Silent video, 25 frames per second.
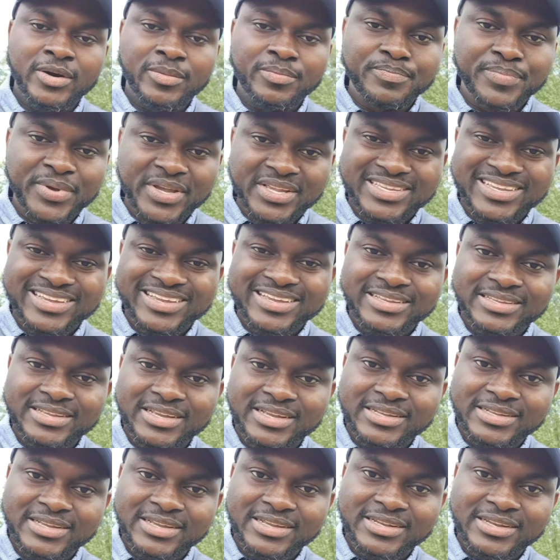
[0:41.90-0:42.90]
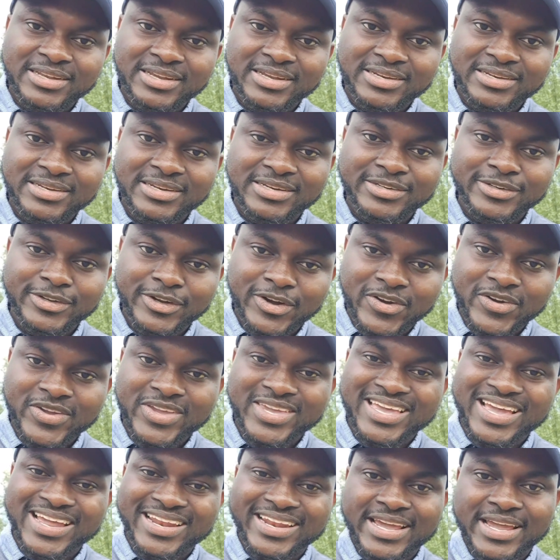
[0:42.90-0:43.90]
beat the
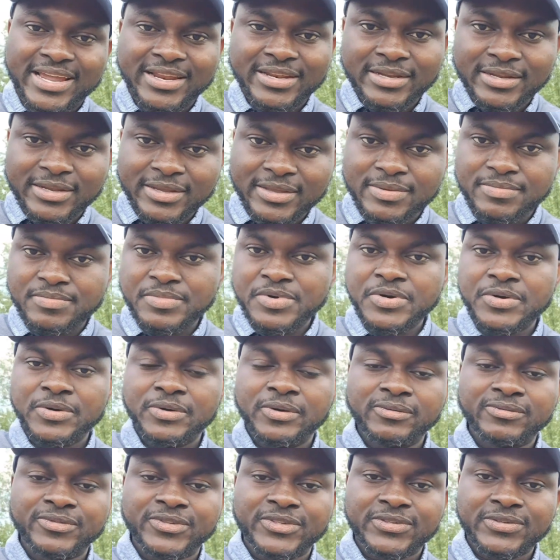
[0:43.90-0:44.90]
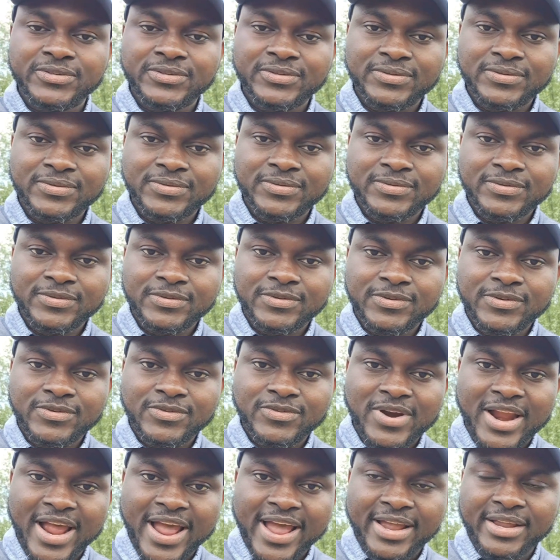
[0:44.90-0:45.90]
donkey and then he moves,
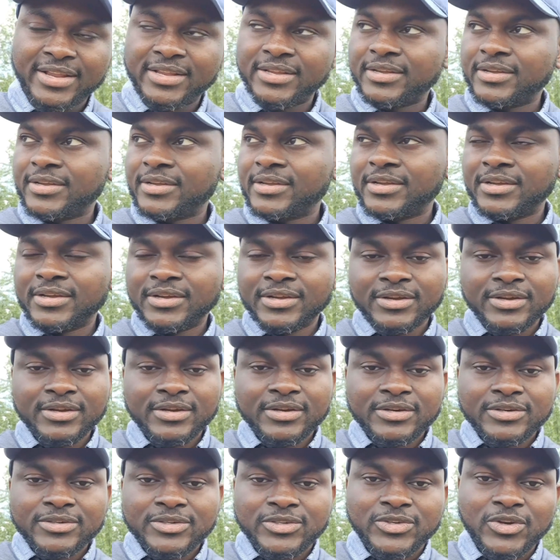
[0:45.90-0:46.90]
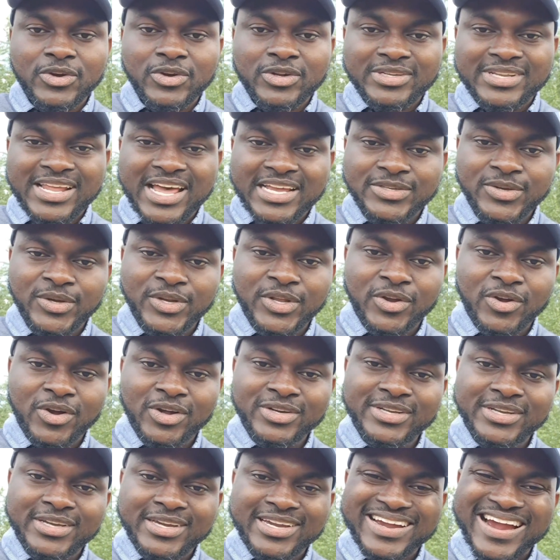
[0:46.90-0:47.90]
right? So that's what they
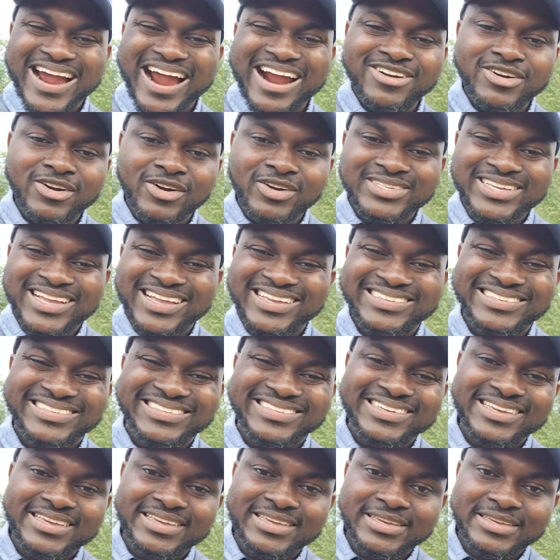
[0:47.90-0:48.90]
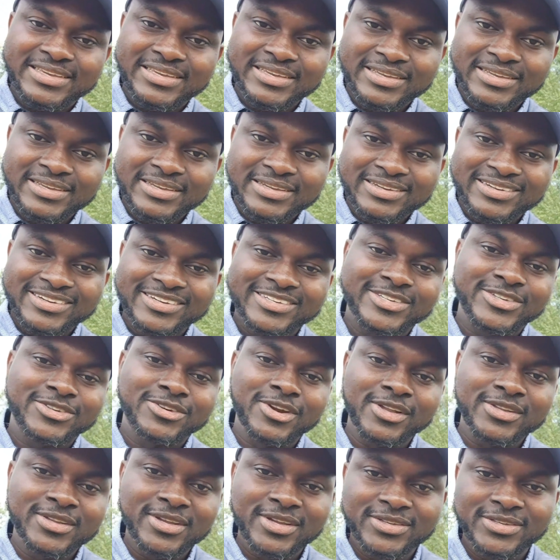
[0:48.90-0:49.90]
call the carrot and stick
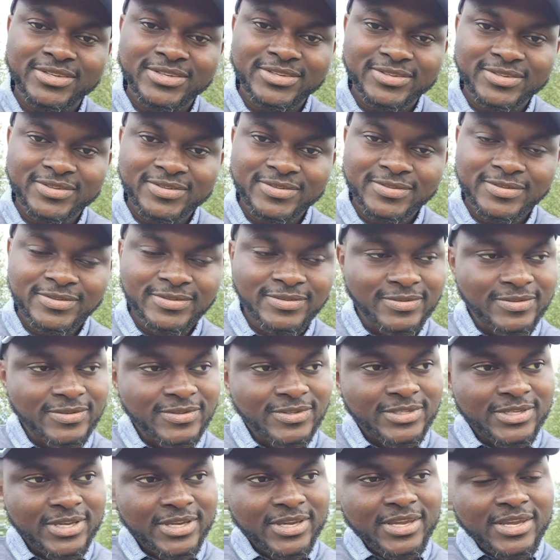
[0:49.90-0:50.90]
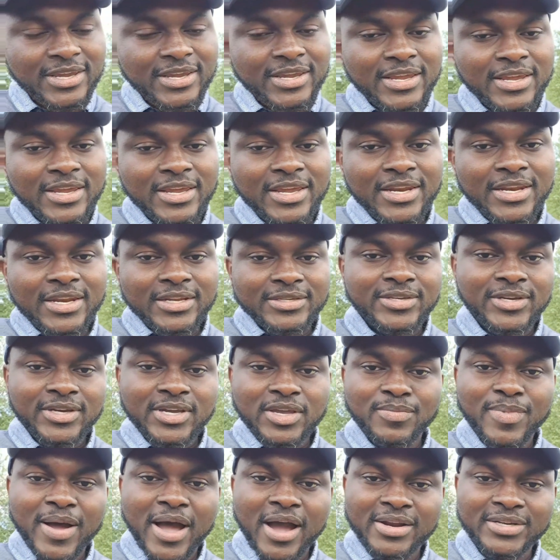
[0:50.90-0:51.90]
strategy. See, they
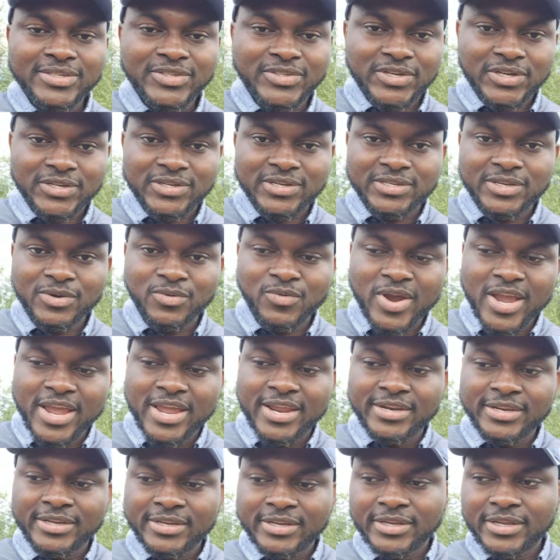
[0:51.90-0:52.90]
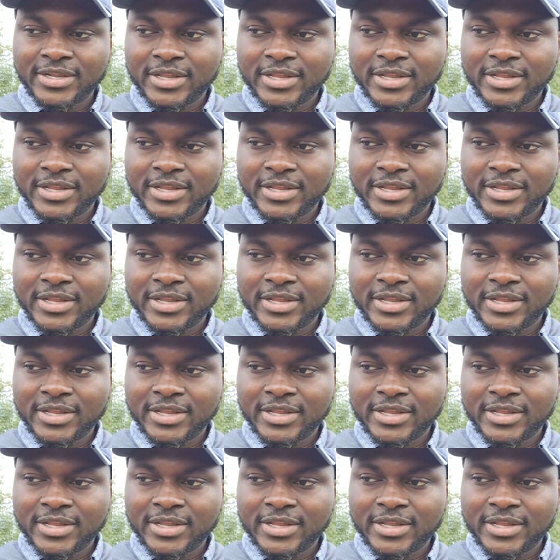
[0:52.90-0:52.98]
talk about this strategy when